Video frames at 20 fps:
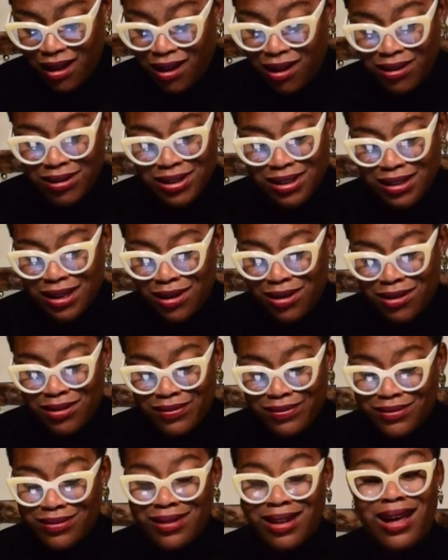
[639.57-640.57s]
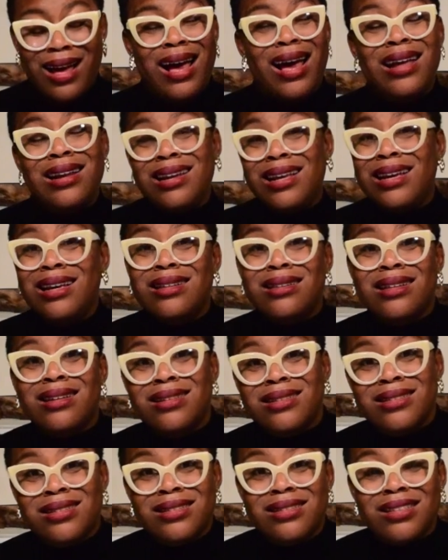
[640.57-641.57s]
Also, I need
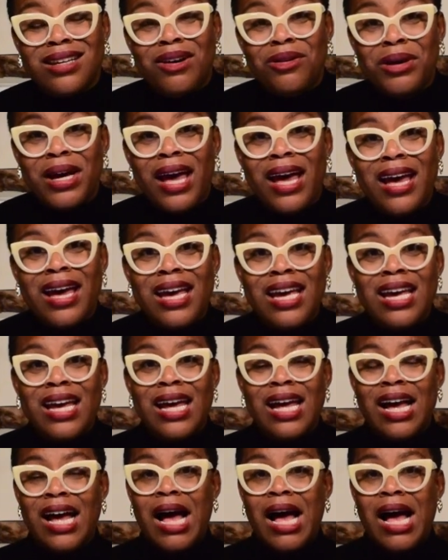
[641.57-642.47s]
this, okay?